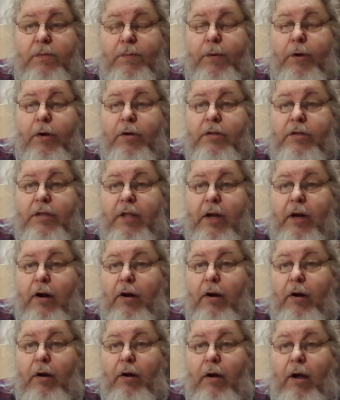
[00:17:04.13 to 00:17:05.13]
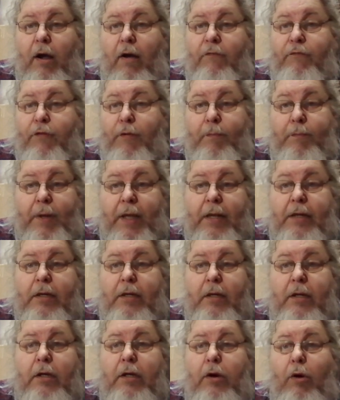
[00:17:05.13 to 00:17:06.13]
of books that are, are
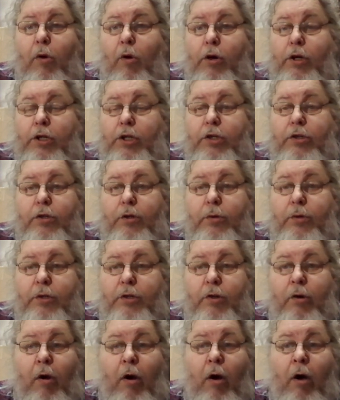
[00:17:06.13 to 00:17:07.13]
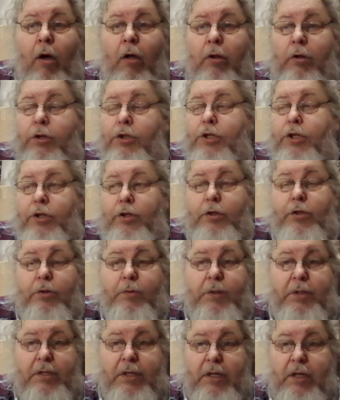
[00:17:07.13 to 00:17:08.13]
forbidden, or do you do it to all, or do you
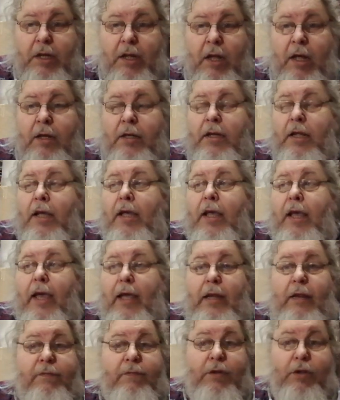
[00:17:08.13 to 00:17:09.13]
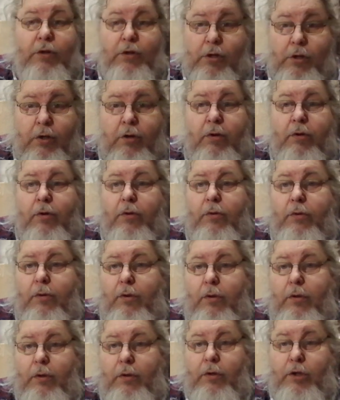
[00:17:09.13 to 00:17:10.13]
do it to none? And if you do
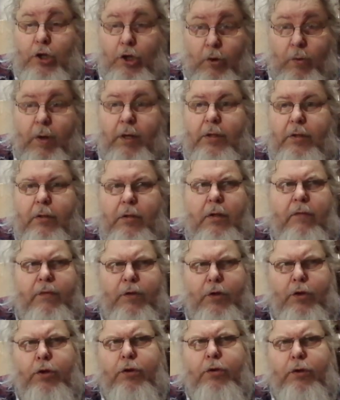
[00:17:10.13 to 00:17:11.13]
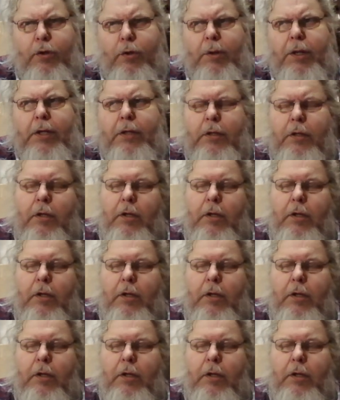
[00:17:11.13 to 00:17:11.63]
do it, if you do do it,